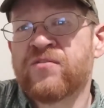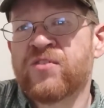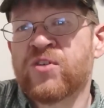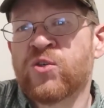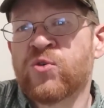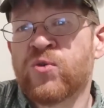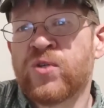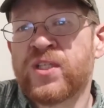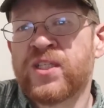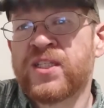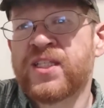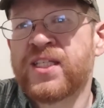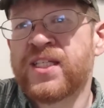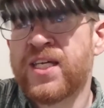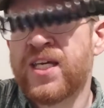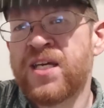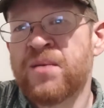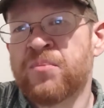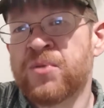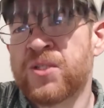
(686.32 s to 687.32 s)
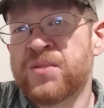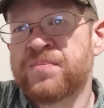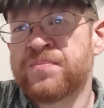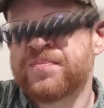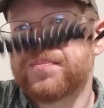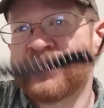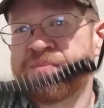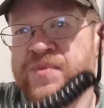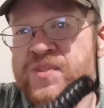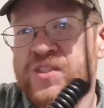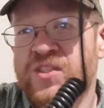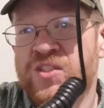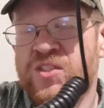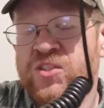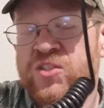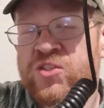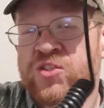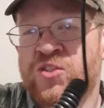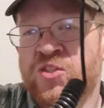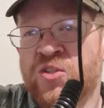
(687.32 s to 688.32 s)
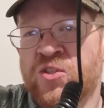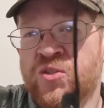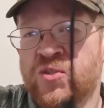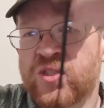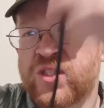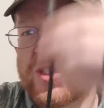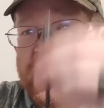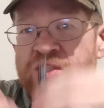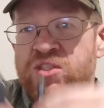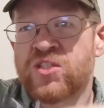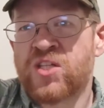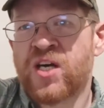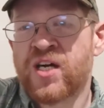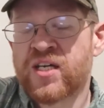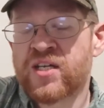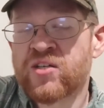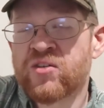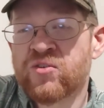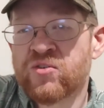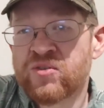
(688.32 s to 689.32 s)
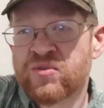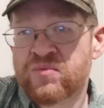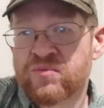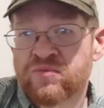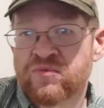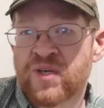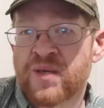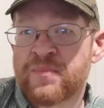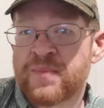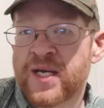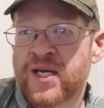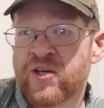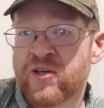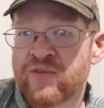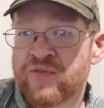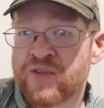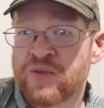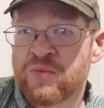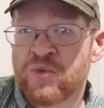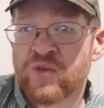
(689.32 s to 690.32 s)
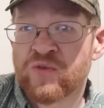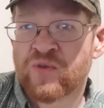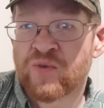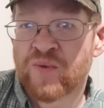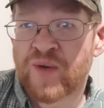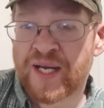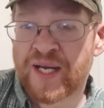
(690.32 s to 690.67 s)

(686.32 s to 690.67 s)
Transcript: kind of a coily cable so it's not going to rip out if you move